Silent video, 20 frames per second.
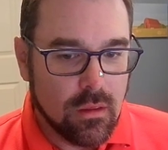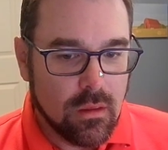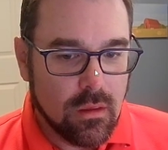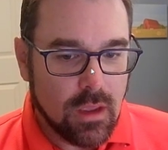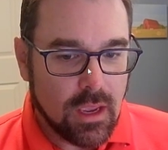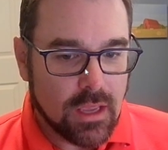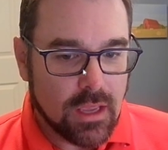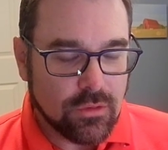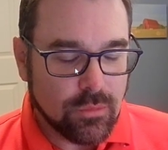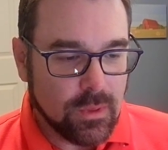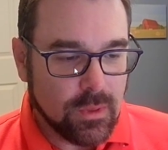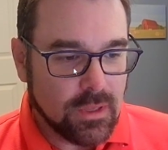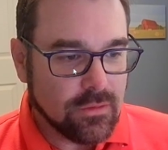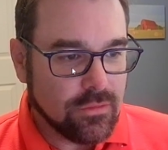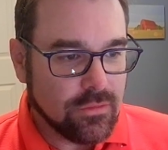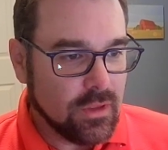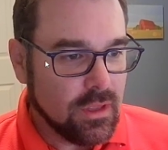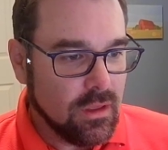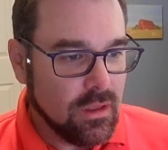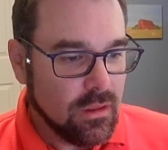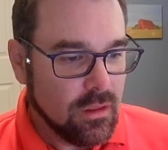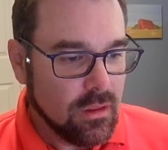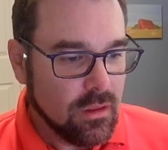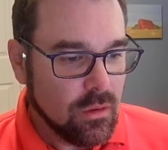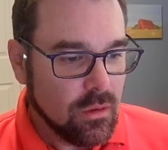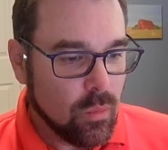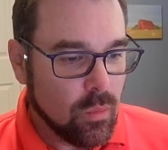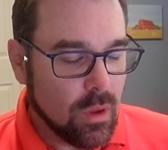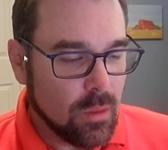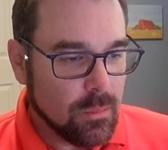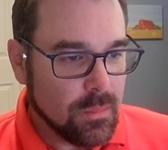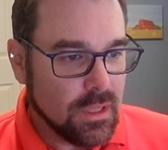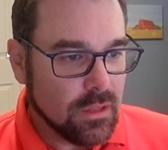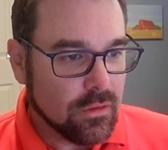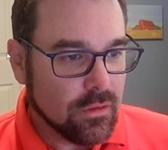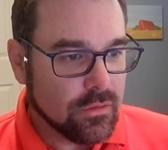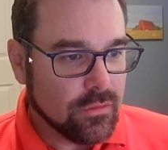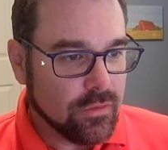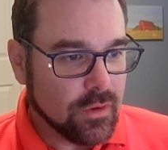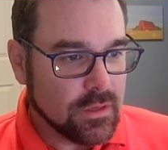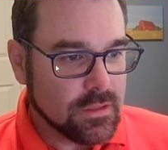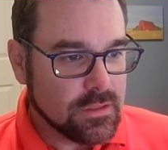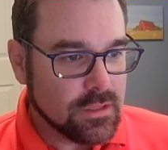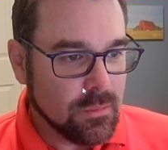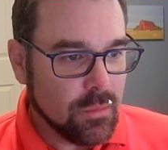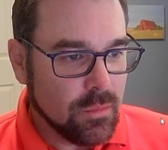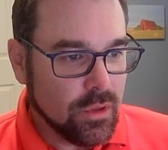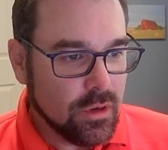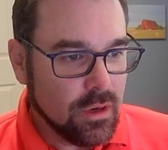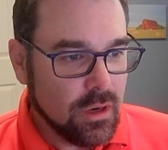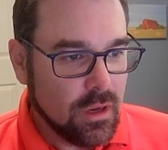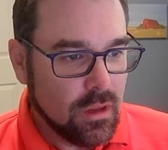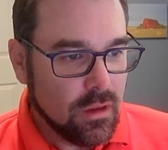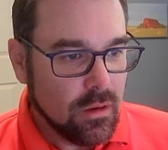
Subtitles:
As we can see, while Meet looks very similar,